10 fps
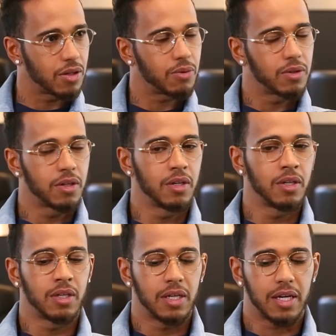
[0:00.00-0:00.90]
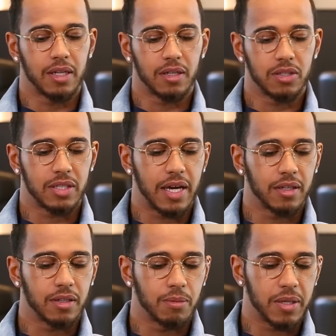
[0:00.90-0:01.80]
know and I just
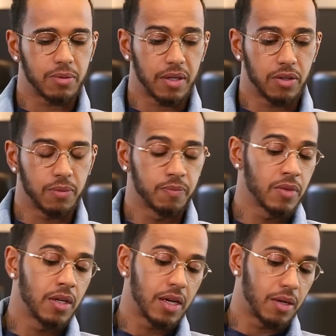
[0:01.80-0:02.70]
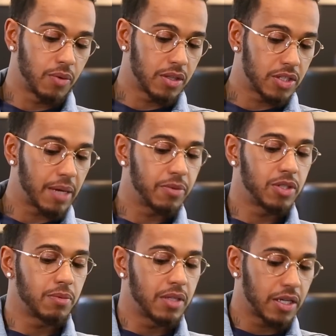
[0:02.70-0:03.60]
handled it the best way I could. And I won the
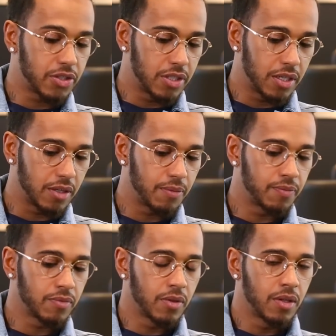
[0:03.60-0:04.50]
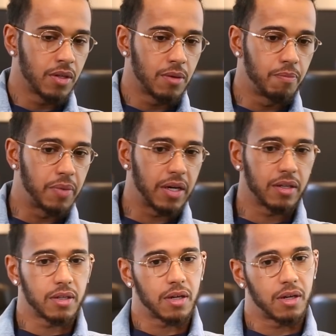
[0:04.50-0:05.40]
championship the next year,
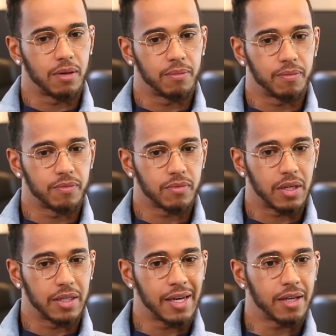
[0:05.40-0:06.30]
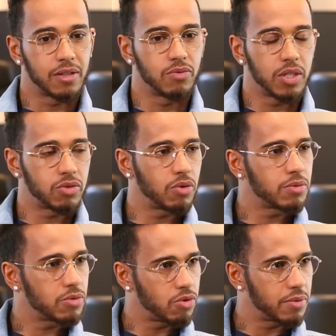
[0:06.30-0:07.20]
but um, again, really tra
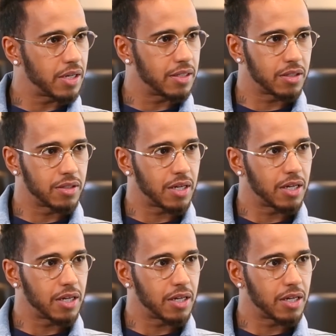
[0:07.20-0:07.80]
traumatizing because